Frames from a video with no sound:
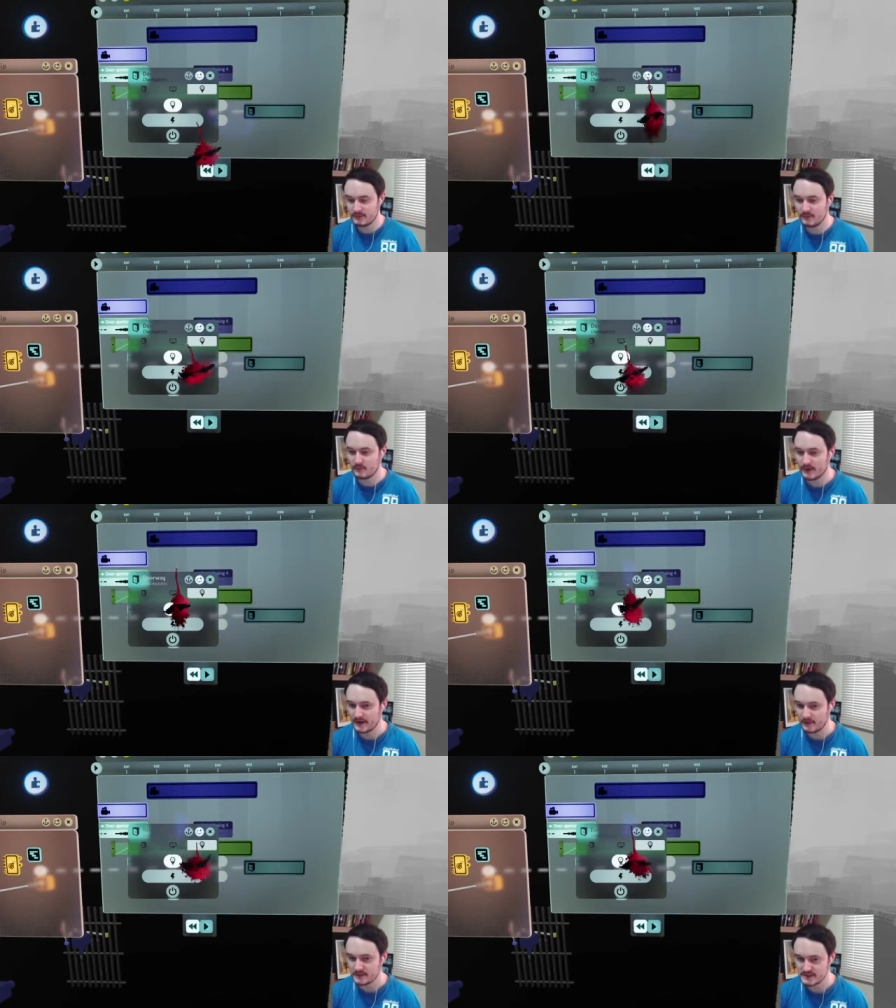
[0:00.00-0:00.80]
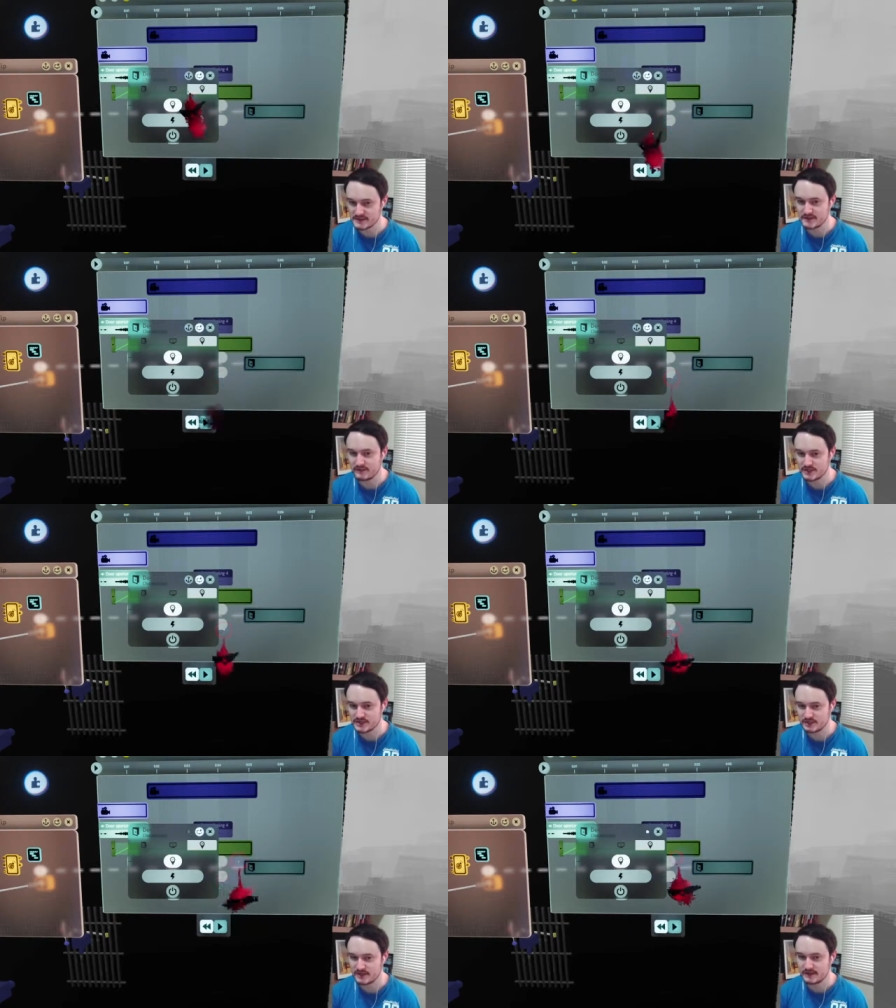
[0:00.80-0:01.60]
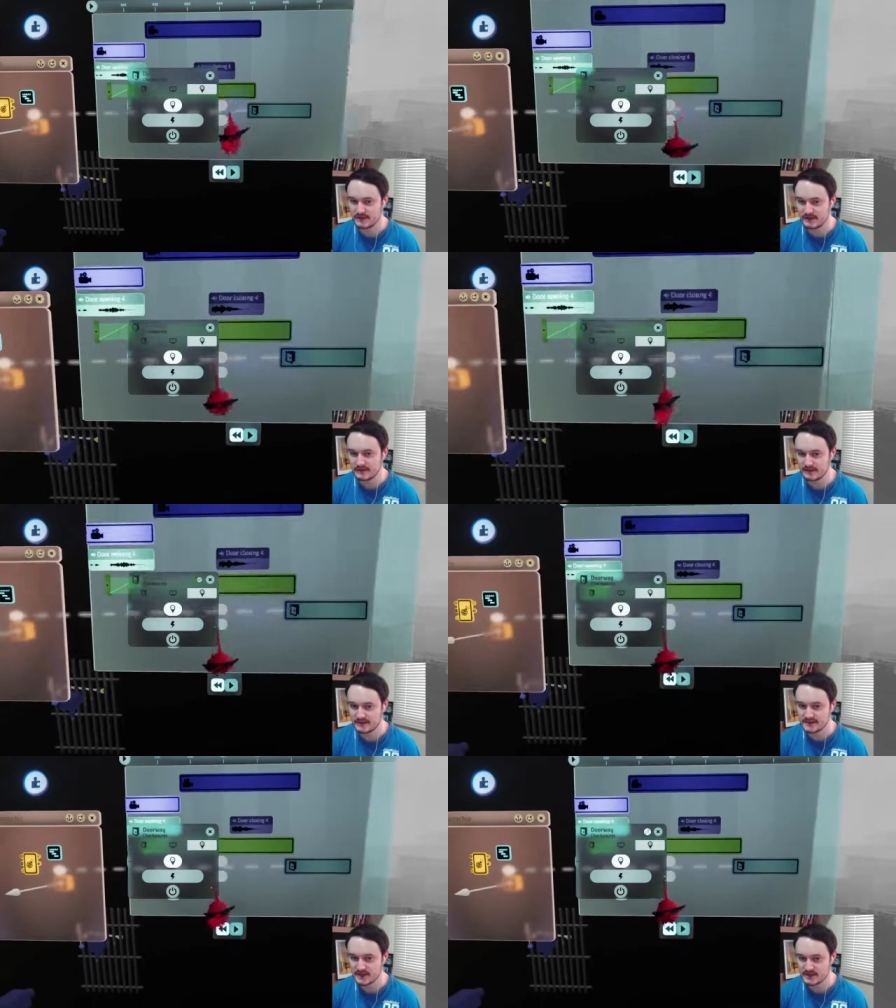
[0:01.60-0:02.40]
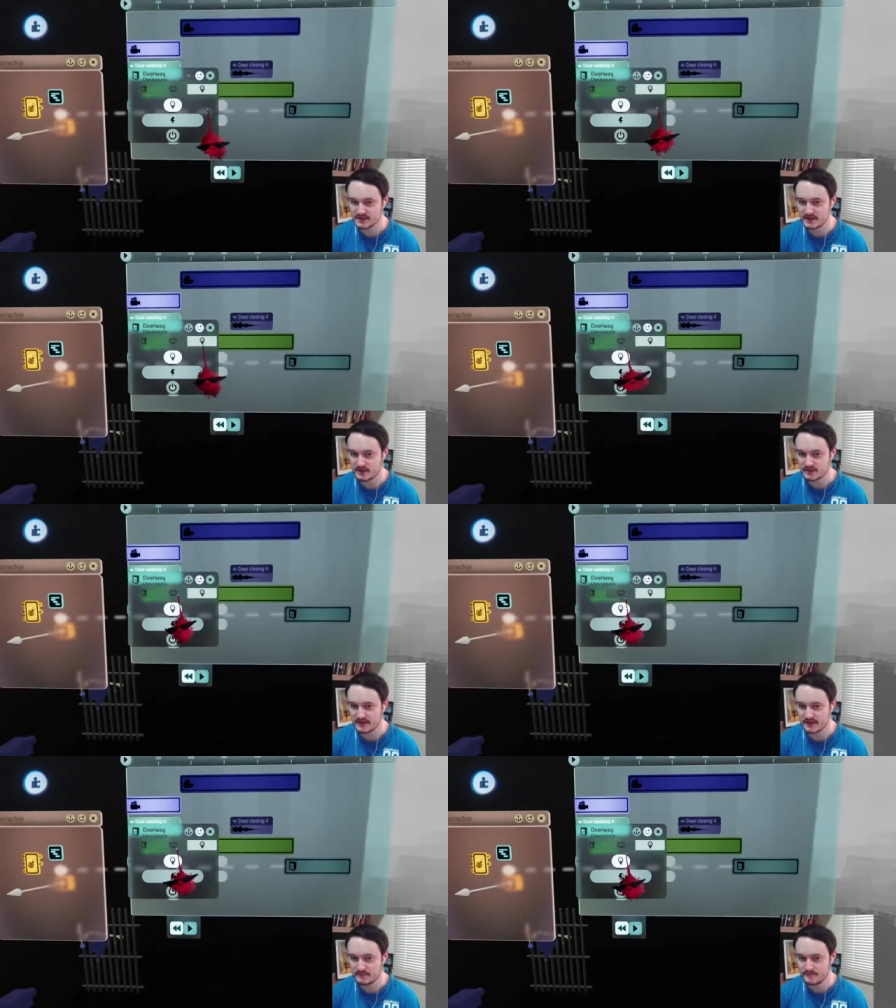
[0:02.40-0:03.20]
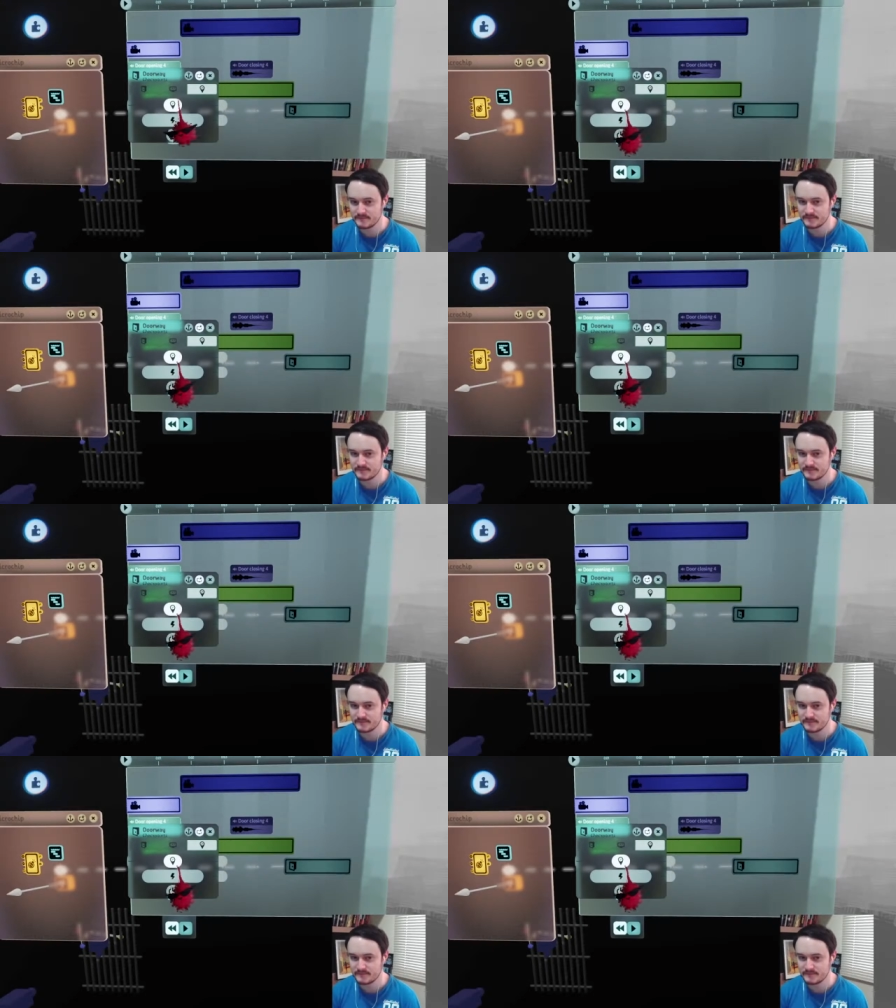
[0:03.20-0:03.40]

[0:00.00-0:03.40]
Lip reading: where it was originally at the start of the game.